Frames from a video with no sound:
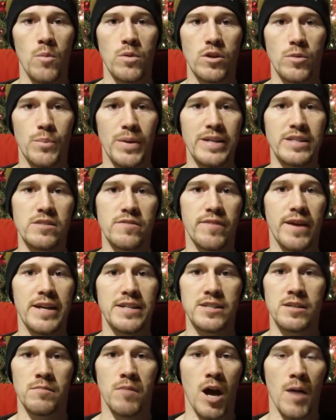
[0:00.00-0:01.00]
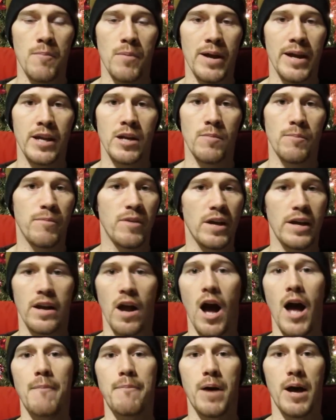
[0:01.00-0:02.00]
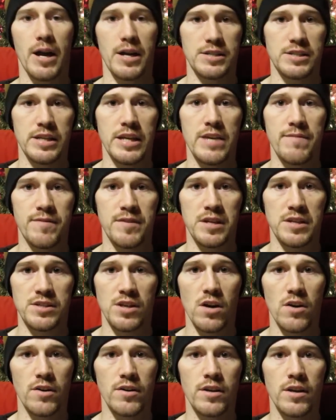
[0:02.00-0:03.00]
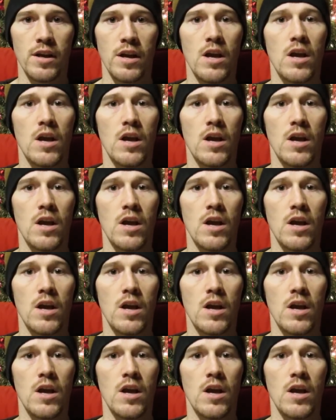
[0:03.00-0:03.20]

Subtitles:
with their pizza face and mom bringing them fucking Hot Pockets to eat for dessert,